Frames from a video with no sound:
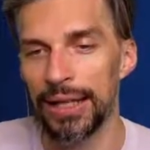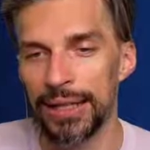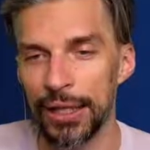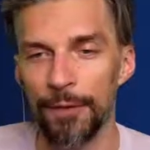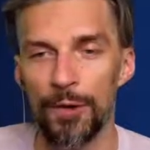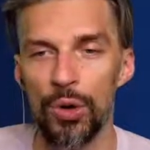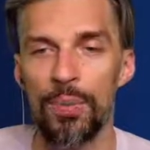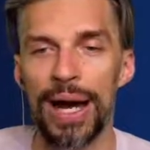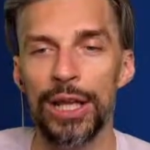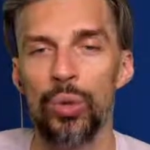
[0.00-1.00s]
10 of you
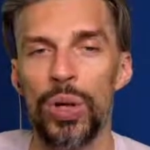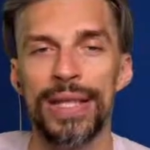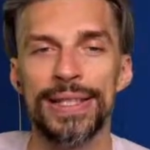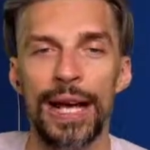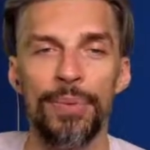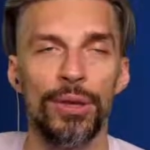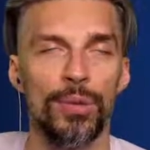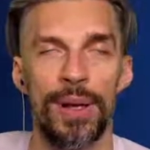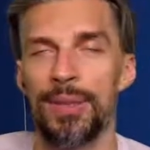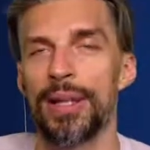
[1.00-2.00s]
might win something,
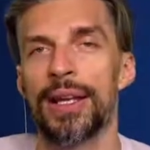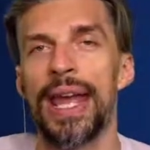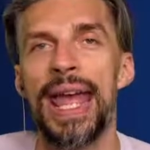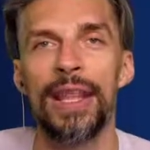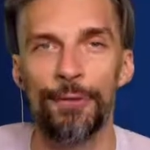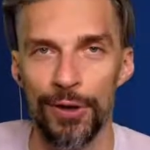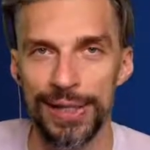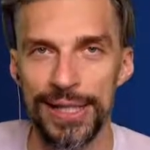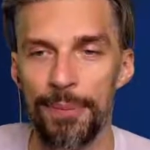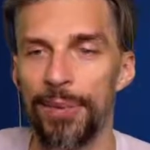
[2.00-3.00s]
or maybe like 8, for
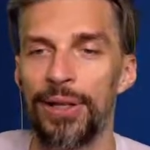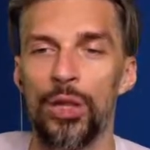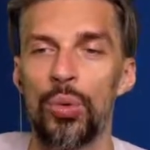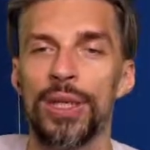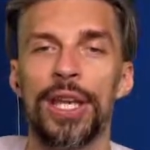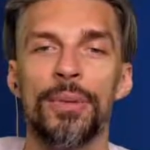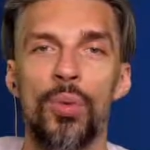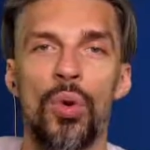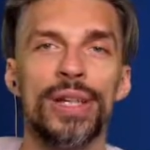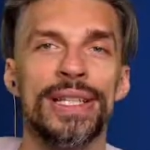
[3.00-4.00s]
example, and you will get
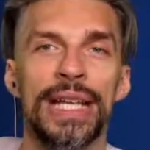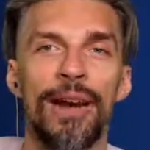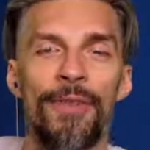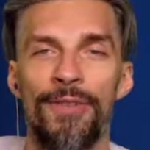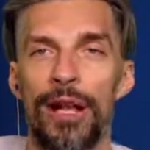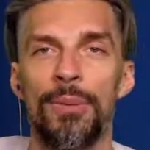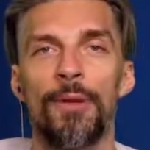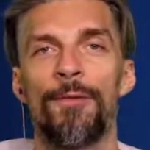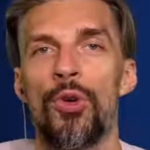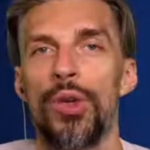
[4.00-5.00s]
more stuff
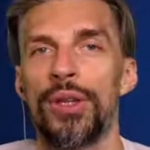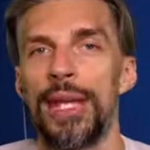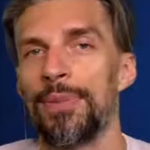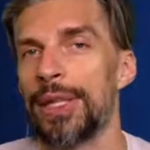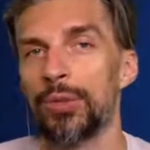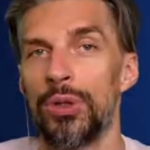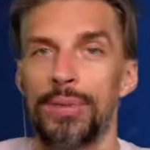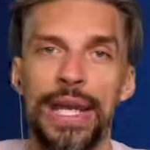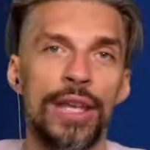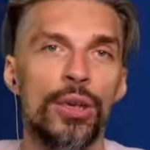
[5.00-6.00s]
available for your team that will
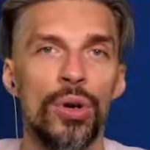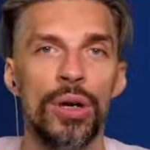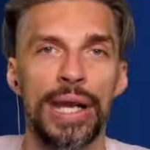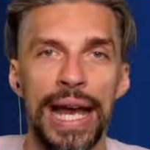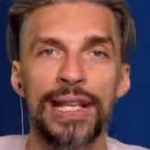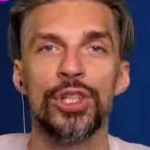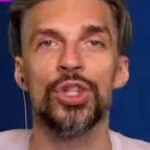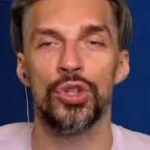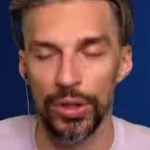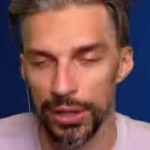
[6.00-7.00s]
make your guys
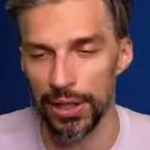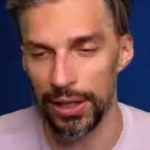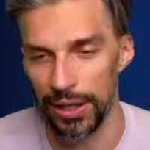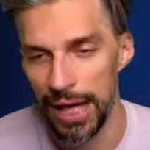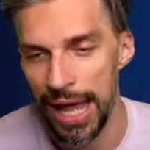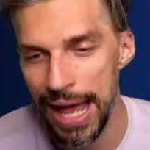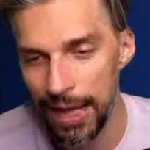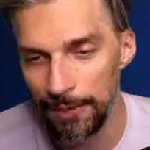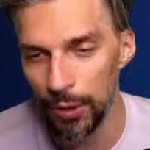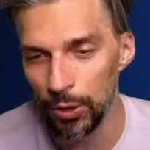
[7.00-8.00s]
stronger.
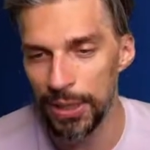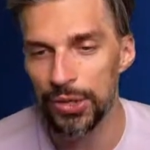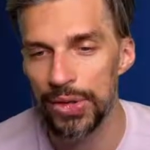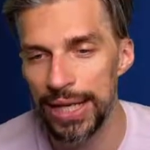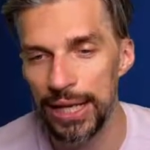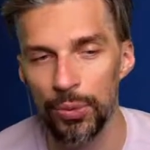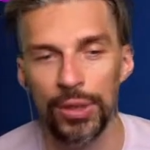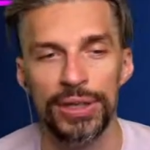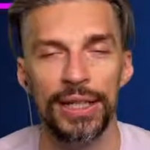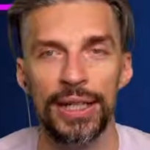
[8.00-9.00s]
And if you will be greedy and
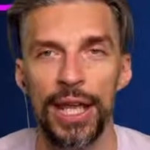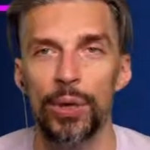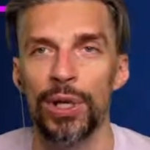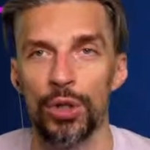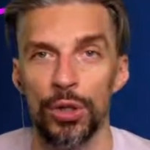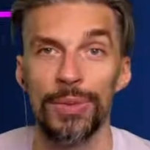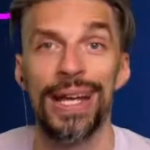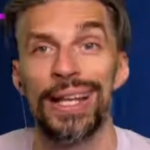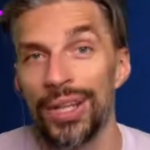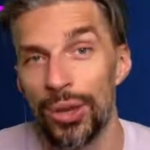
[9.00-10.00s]
won't tell anyone, you will
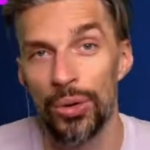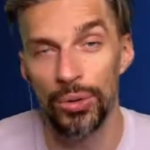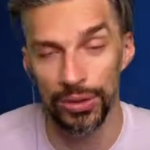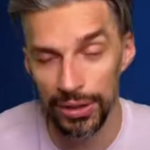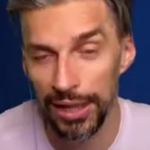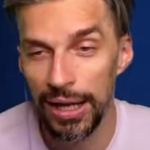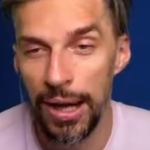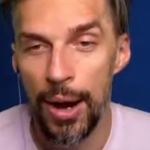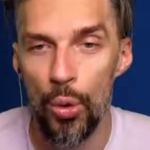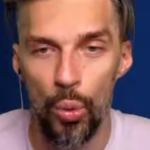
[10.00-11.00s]
be alone
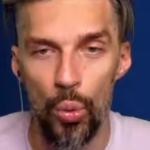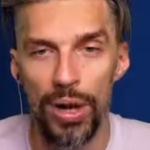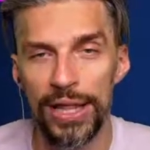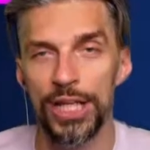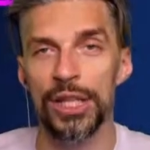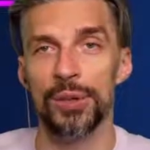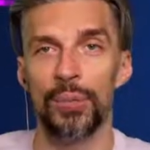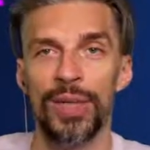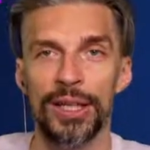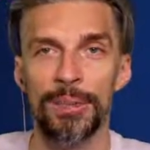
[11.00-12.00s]
with the chance of
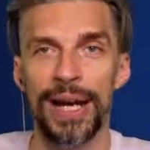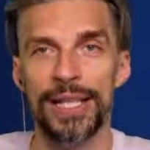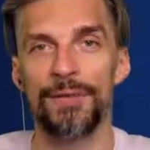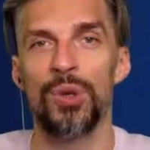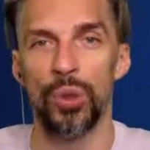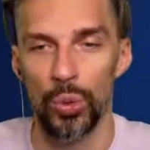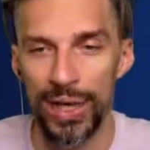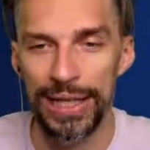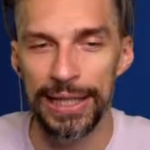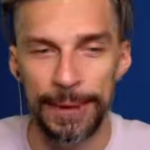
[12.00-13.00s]
winning the prize. If you will
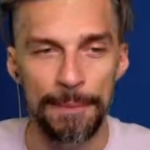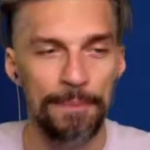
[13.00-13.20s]
win it,